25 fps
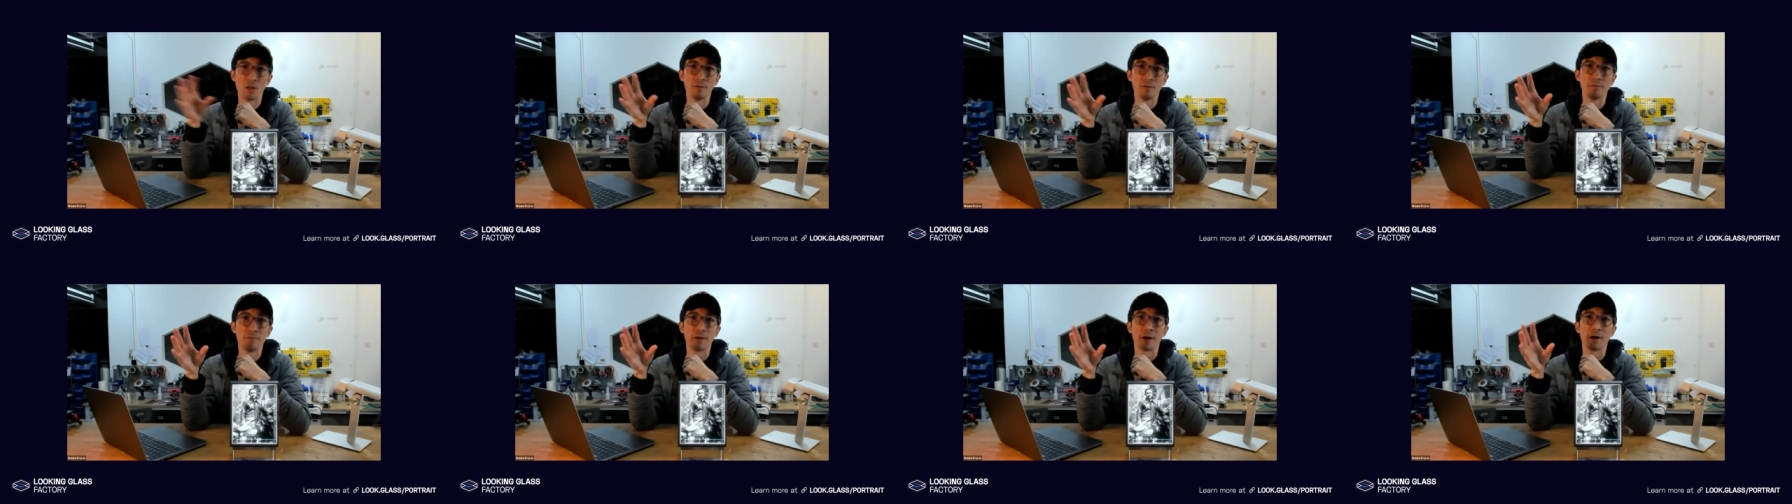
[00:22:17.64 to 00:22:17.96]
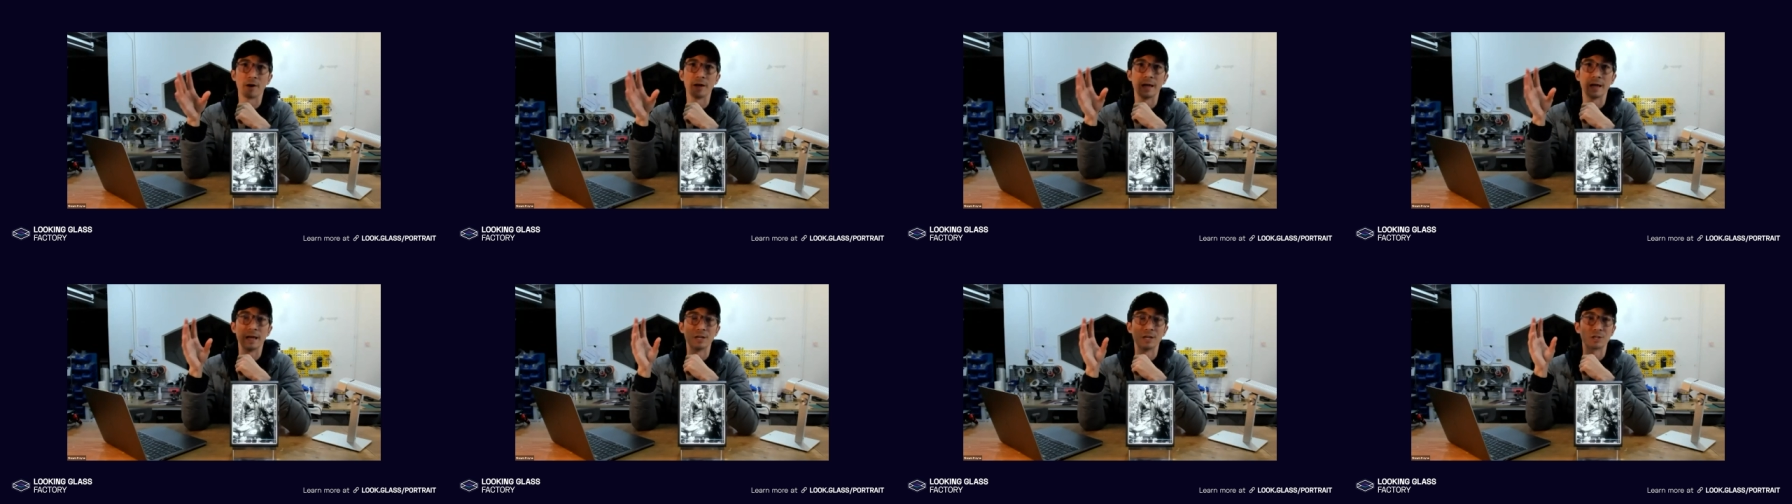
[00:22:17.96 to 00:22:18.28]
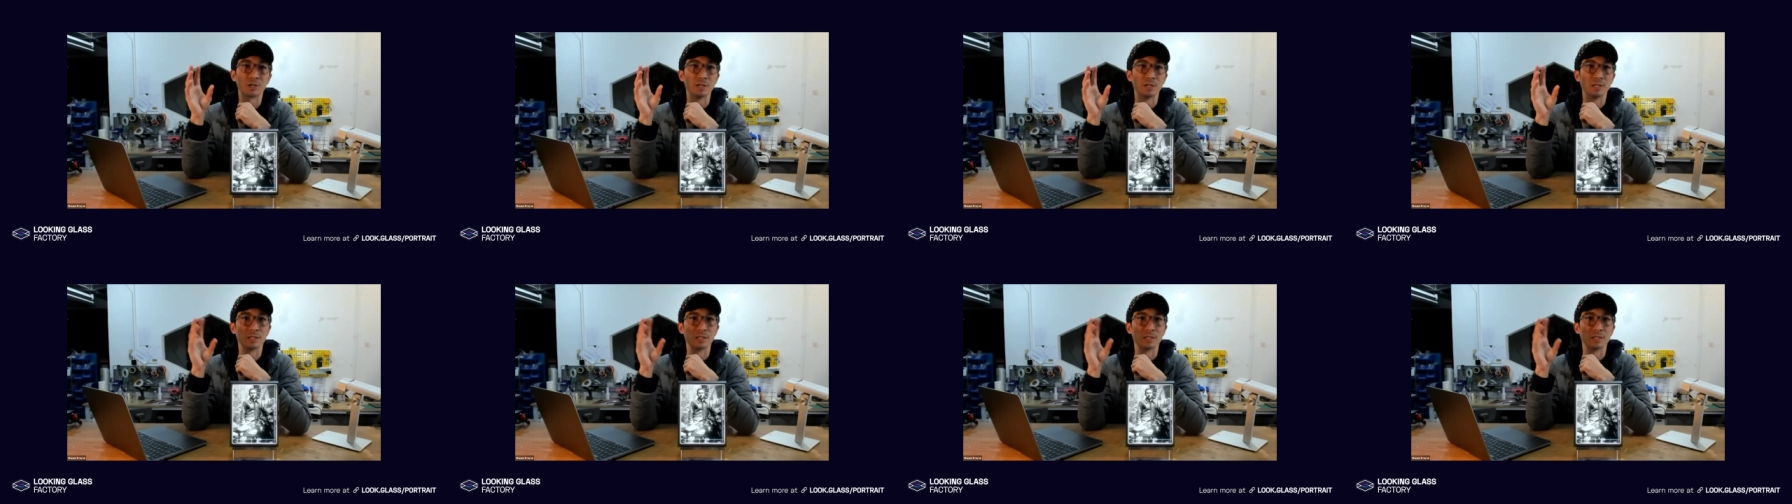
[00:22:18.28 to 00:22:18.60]

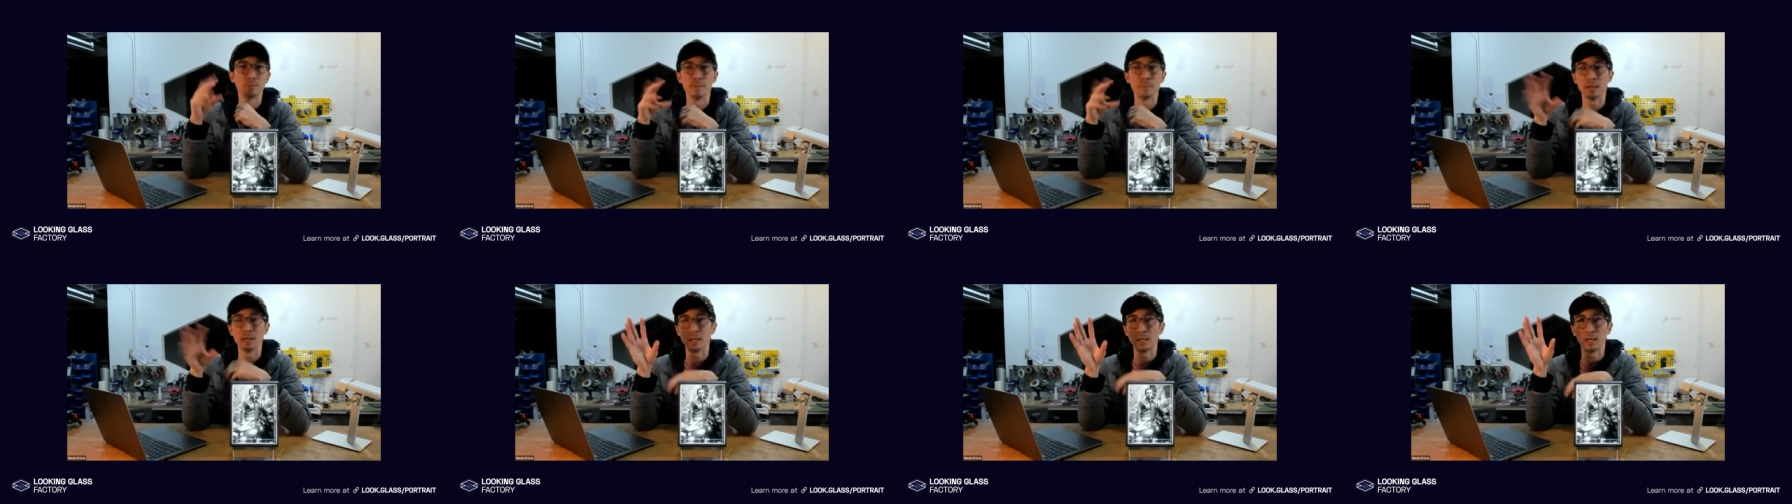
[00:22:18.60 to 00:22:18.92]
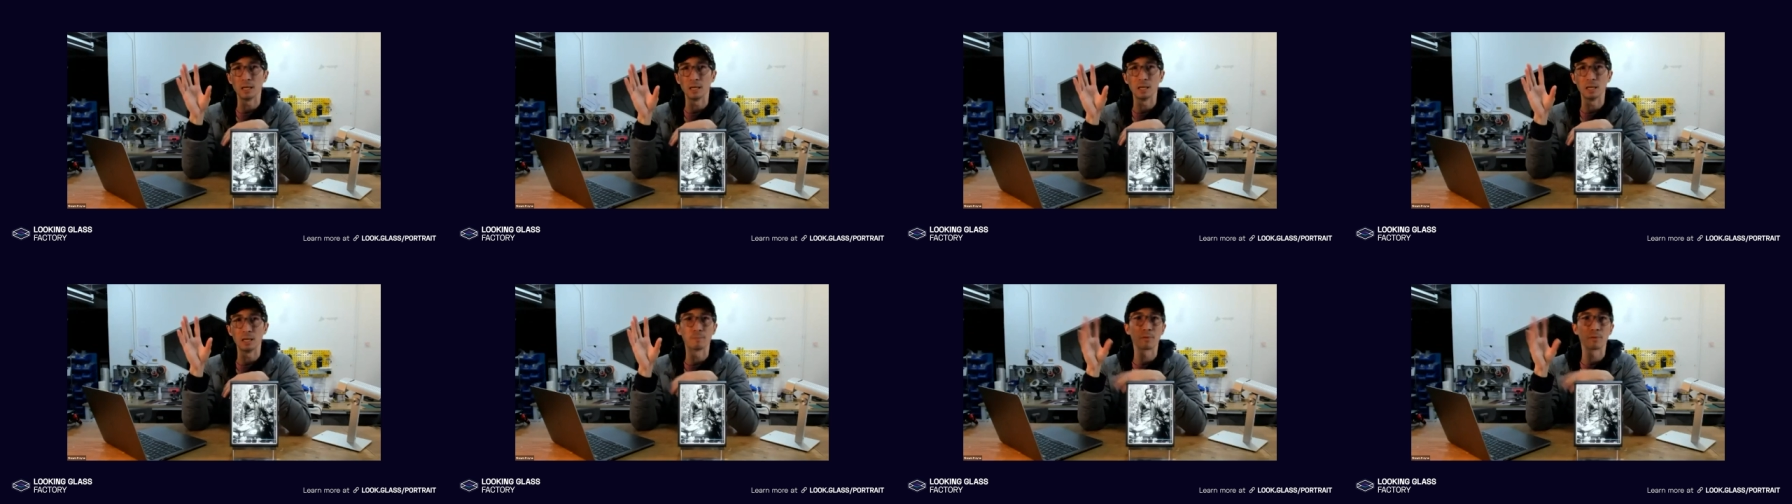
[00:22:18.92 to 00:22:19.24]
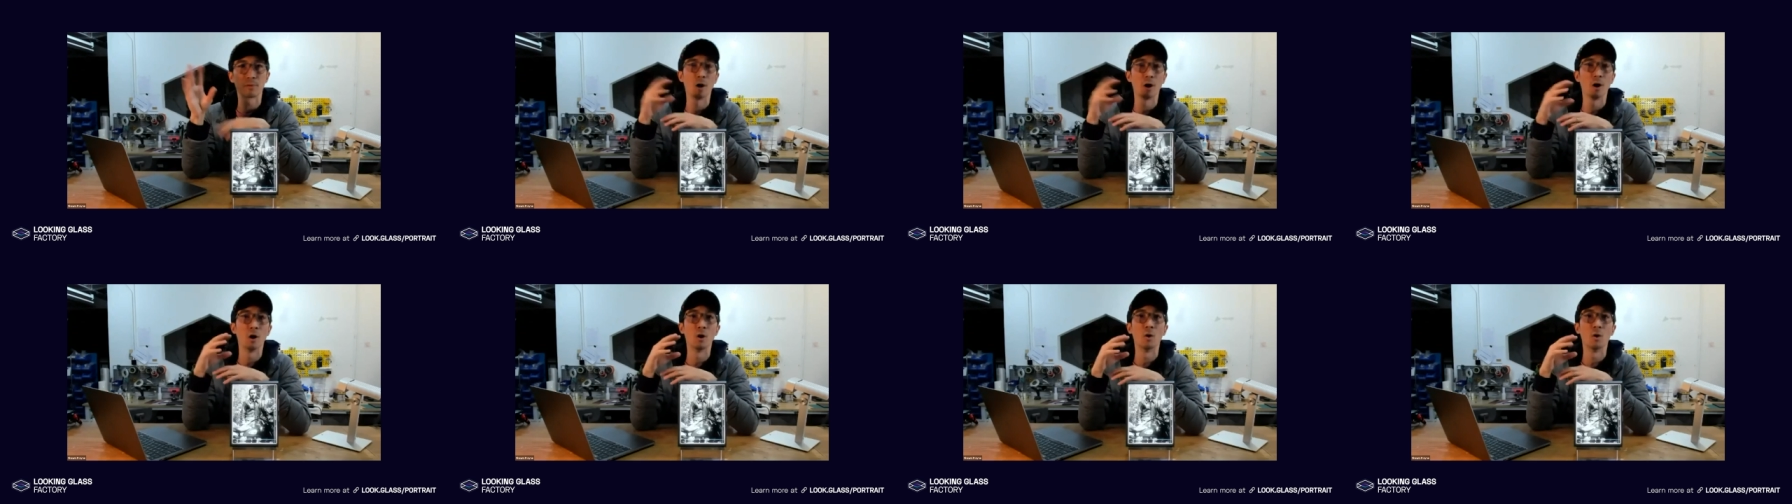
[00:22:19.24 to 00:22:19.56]
variations, Mini,
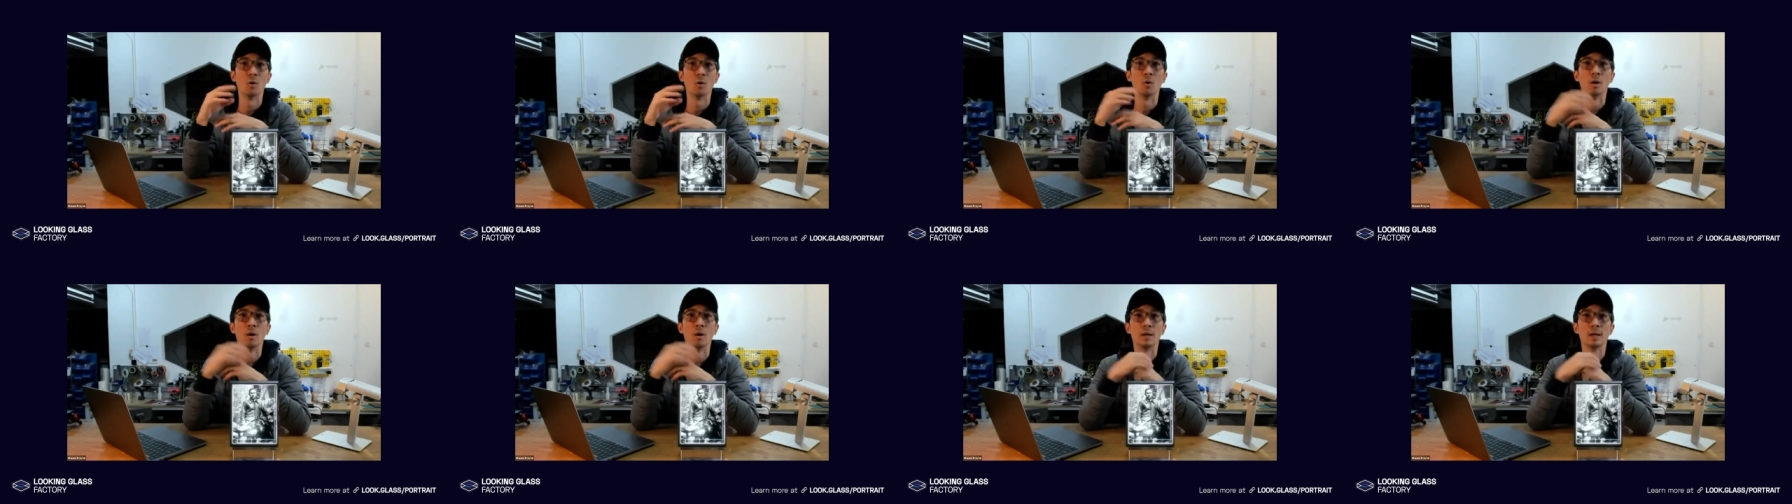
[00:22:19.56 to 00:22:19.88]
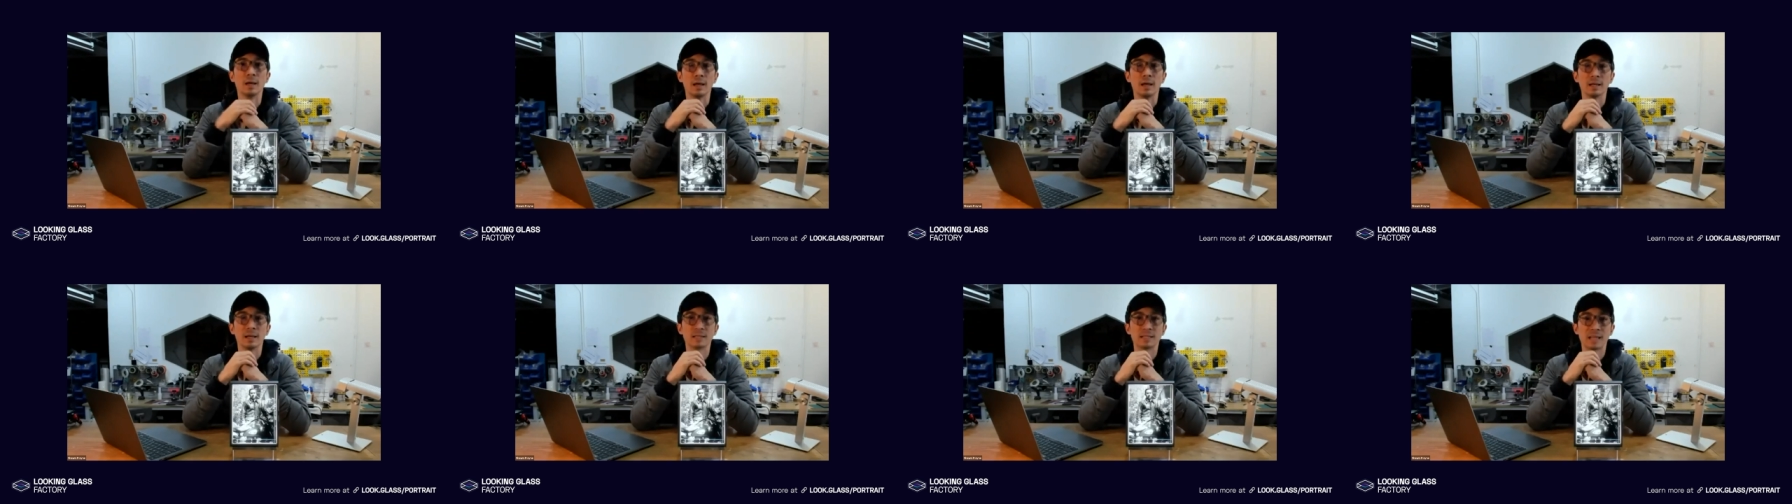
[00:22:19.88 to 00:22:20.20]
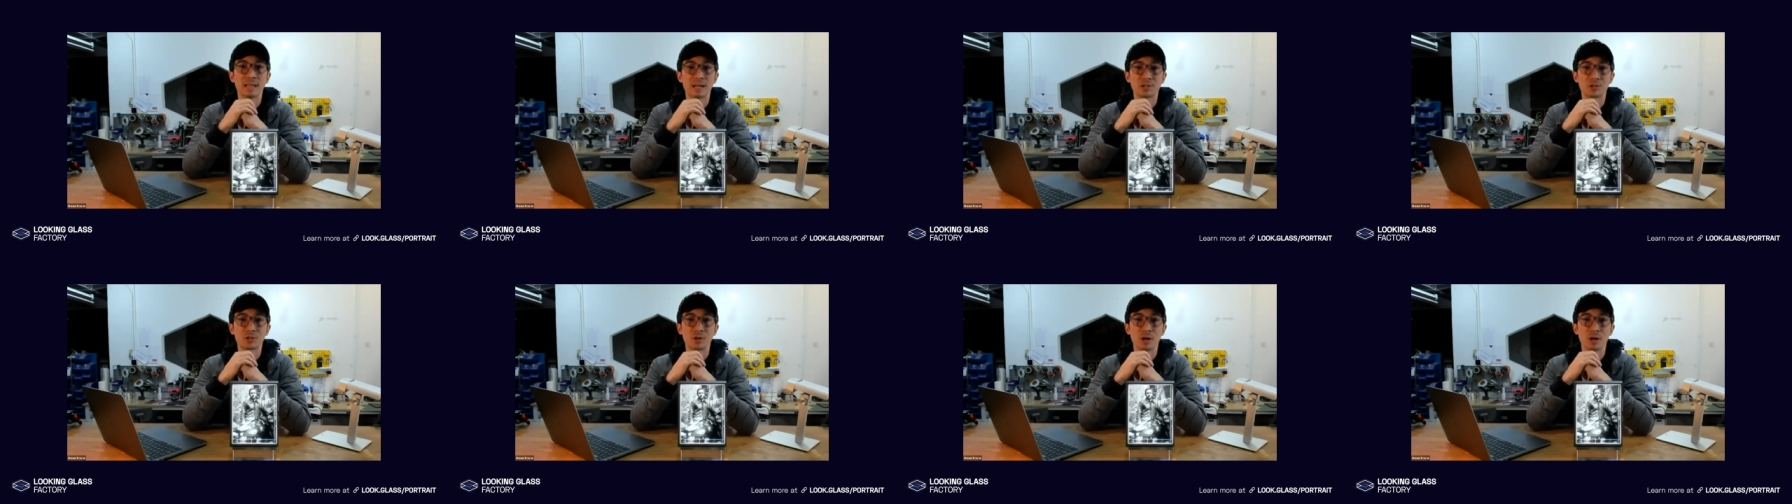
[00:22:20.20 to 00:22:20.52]
Pro,
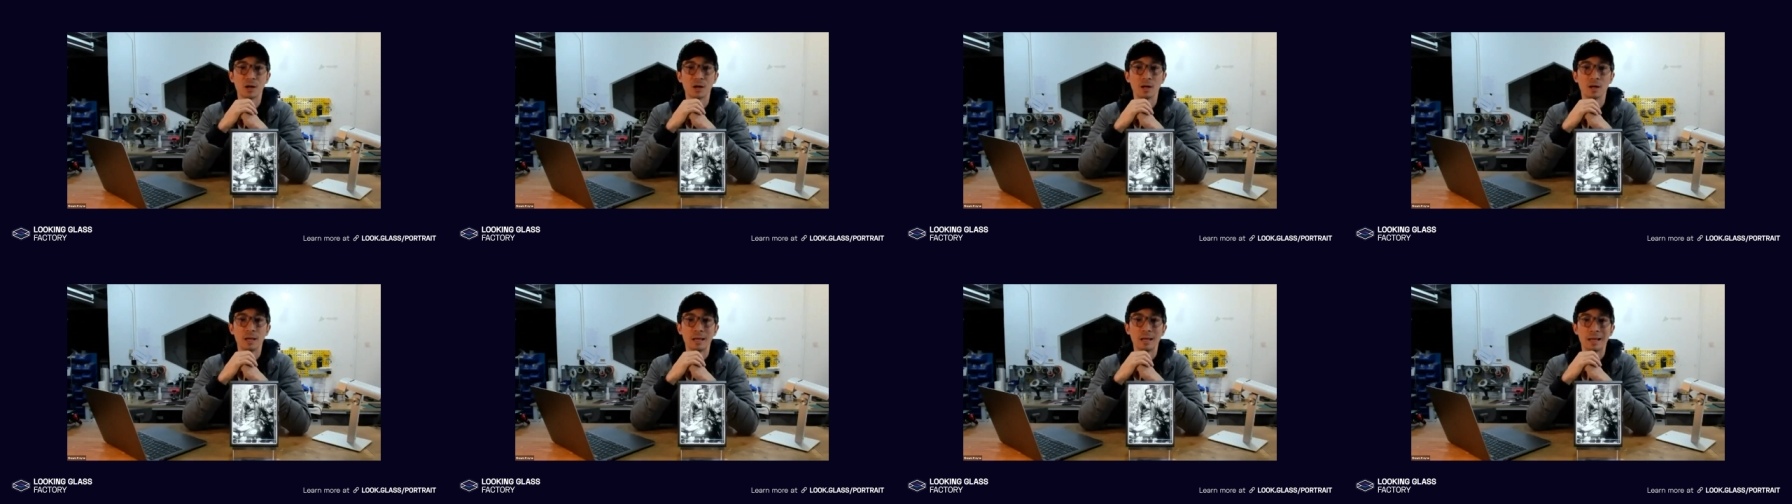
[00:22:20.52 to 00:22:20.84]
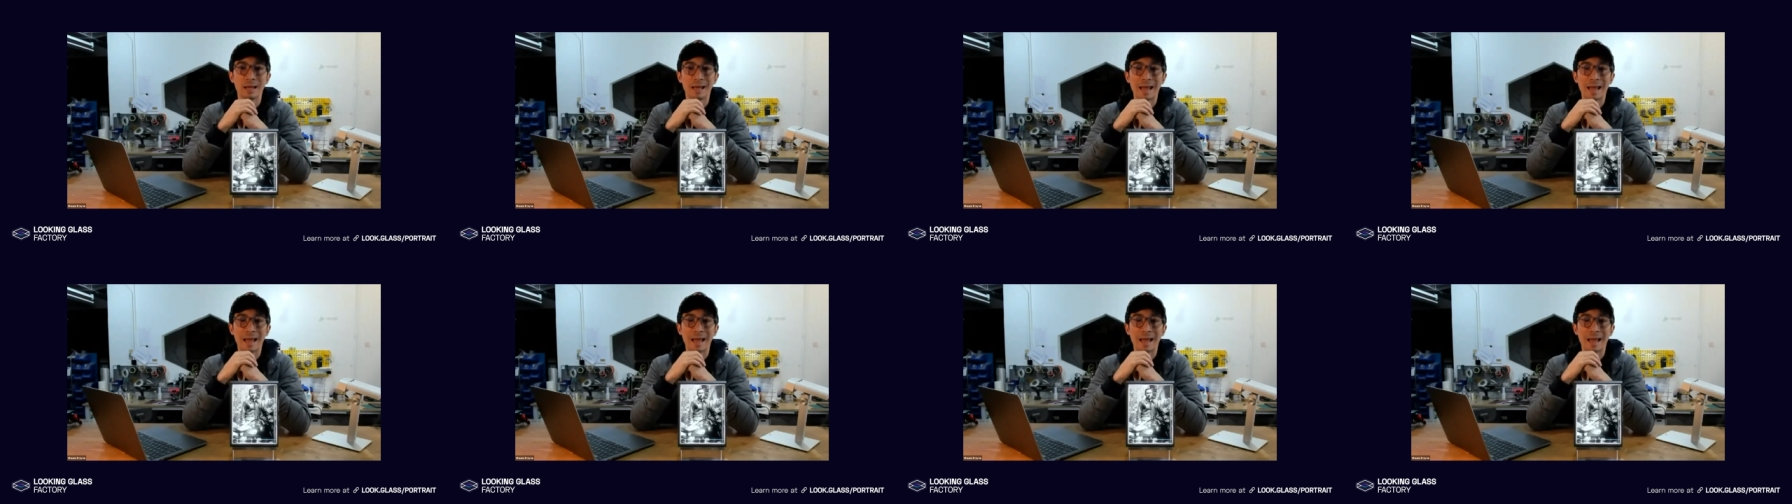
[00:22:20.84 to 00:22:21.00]
etc.,